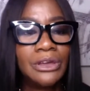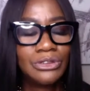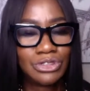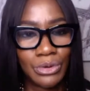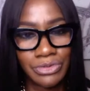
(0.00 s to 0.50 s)

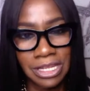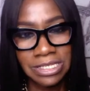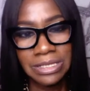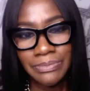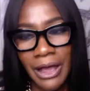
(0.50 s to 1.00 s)
So this
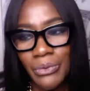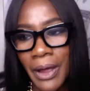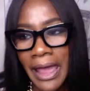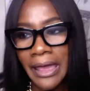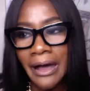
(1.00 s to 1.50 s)
is my
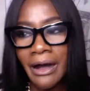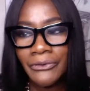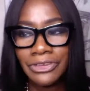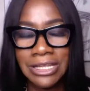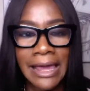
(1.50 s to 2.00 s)
way
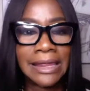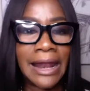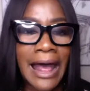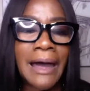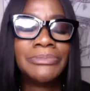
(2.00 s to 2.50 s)
of saying that
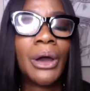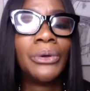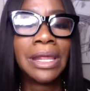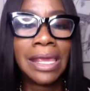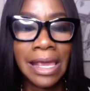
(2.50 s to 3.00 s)
I'm not
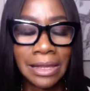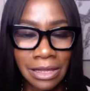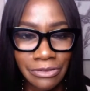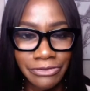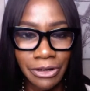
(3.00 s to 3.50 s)
only
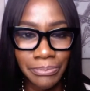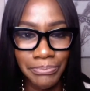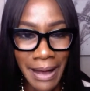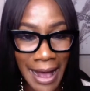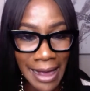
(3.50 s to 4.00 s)
healing from my